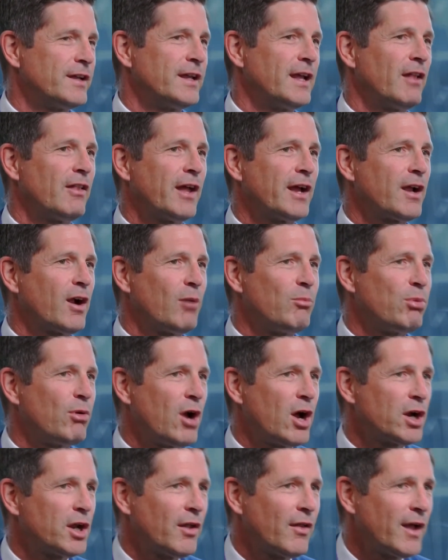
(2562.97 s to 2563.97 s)
Yeah, like our
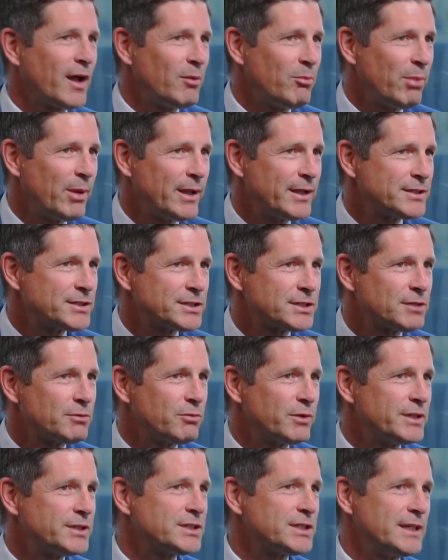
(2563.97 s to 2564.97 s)
broad client base,
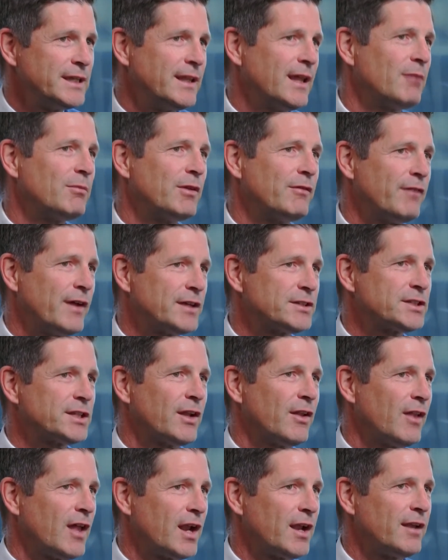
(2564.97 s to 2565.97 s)
we see them invest in
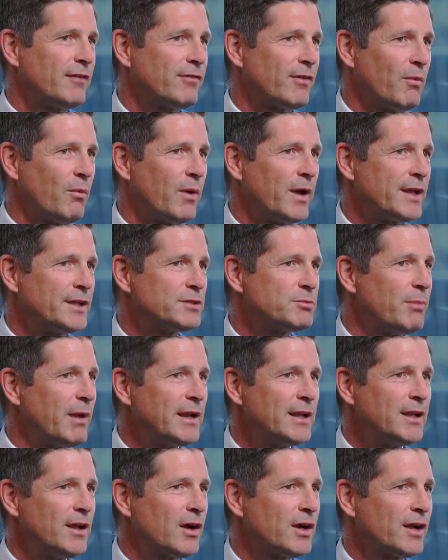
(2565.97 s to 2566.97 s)
a lot of different ways.
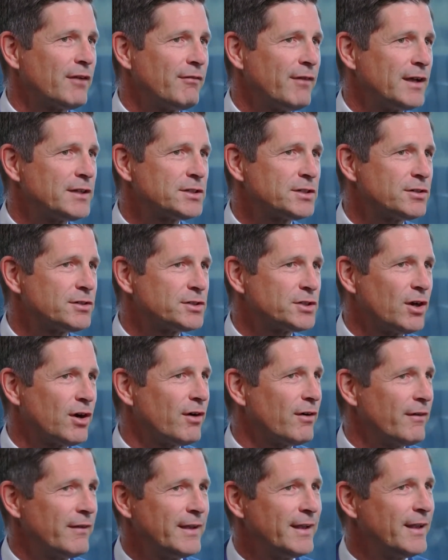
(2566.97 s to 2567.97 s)
Many young investors
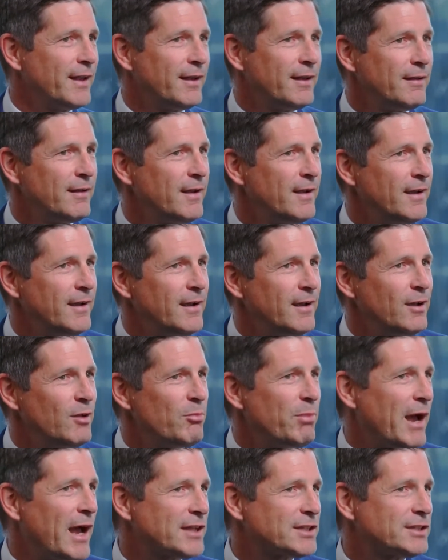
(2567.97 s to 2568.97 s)
are in
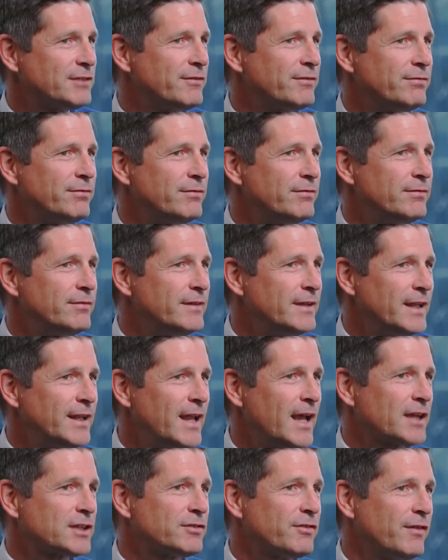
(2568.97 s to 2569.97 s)
passive
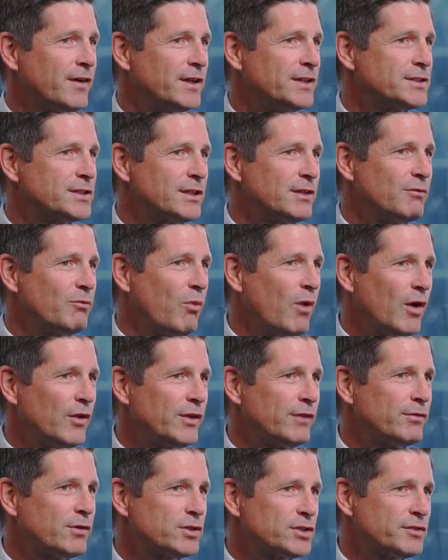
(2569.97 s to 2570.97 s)
index funds and well
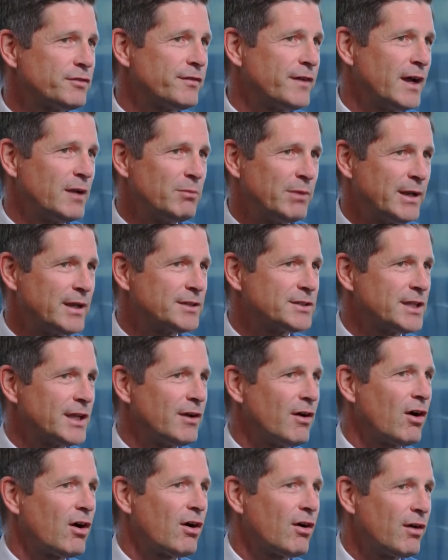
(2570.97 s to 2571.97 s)
diversified because they
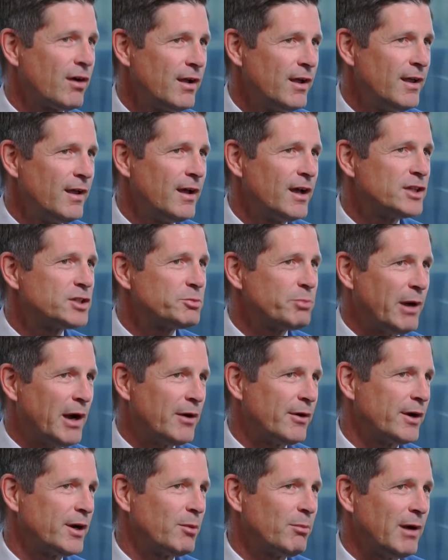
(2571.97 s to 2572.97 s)
are
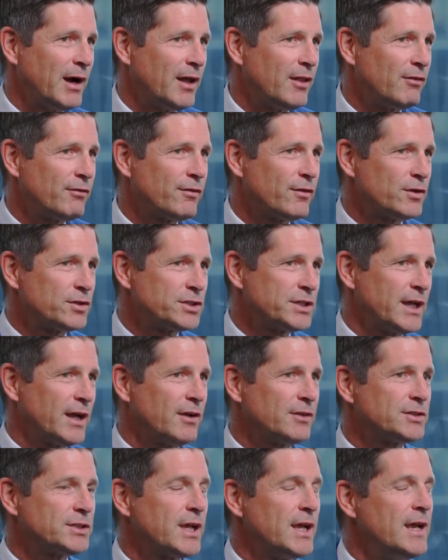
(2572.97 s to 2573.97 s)
aspiring to buy their first
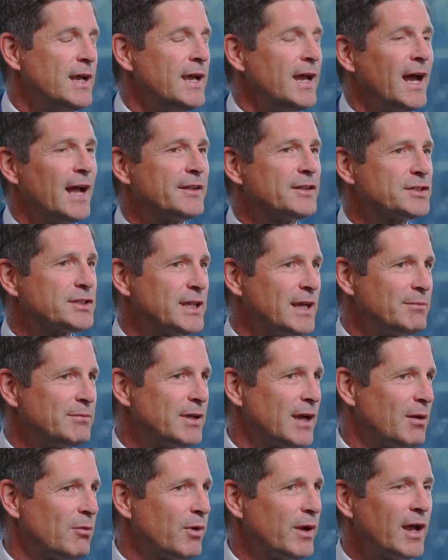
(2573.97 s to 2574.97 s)
house. At the same
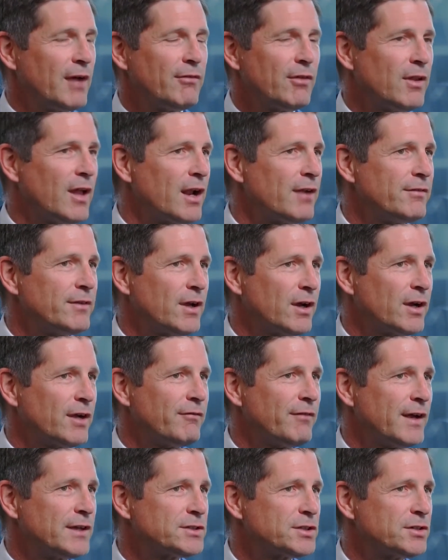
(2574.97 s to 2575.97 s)
time, we have a lot of young
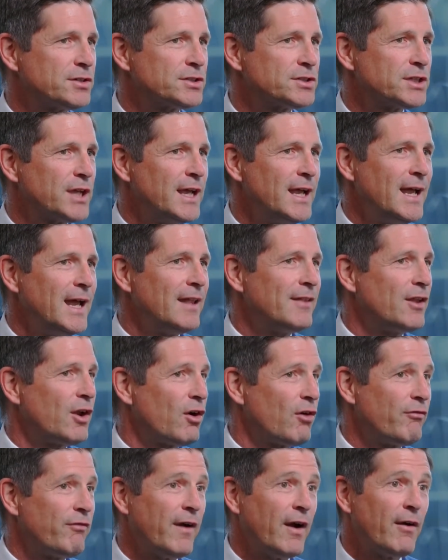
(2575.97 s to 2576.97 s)
investors that
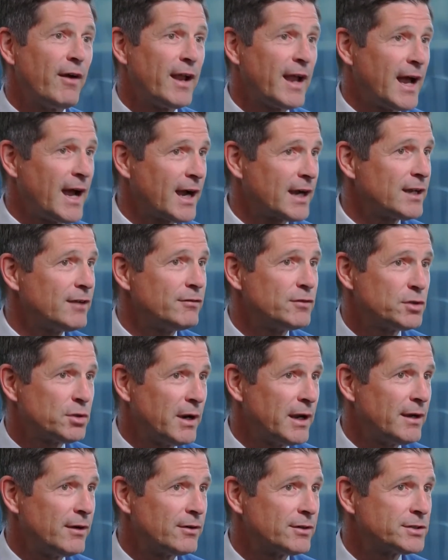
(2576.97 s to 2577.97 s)
are very active
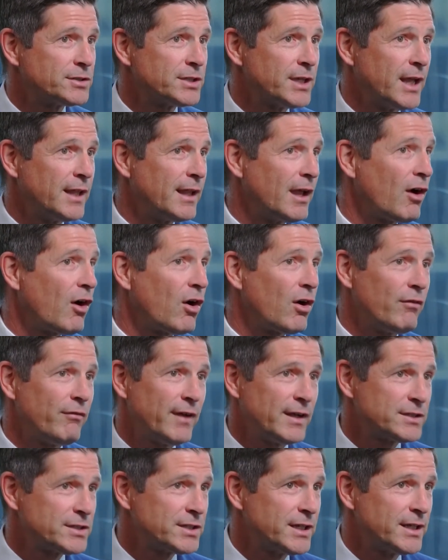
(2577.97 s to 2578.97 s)
traders, and they are
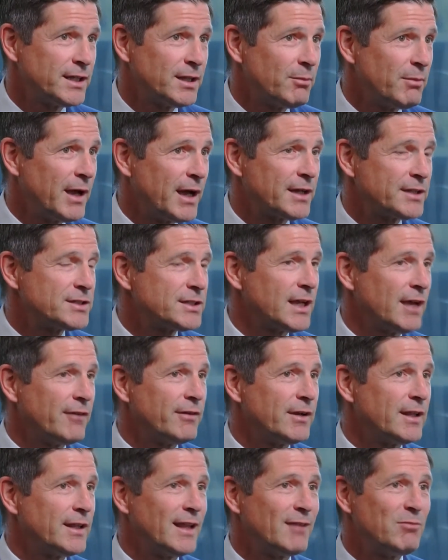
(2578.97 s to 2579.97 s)
invested in the Mag
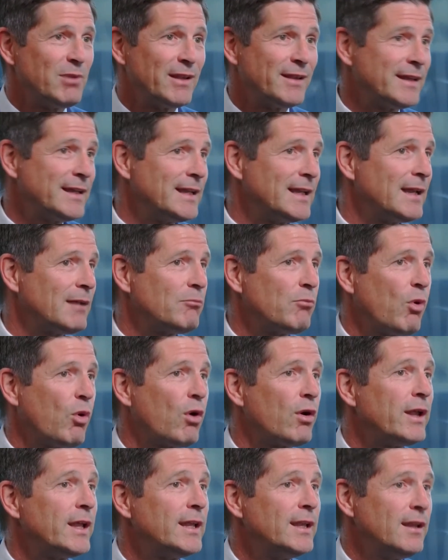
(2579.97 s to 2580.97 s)
7, and they've been leaning
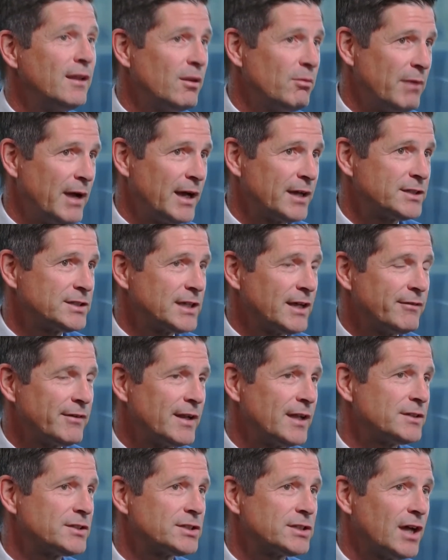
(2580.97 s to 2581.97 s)
more into the Mag 7
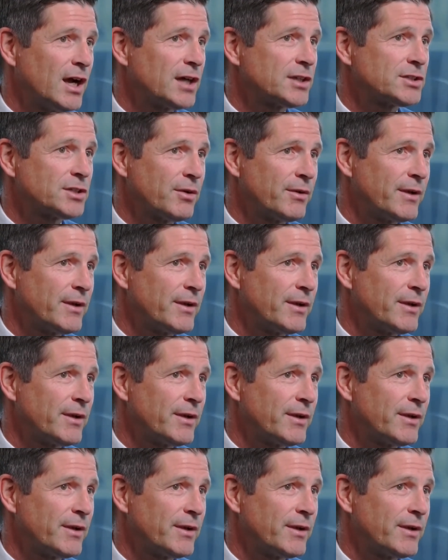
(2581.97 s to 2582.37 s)
as stocks go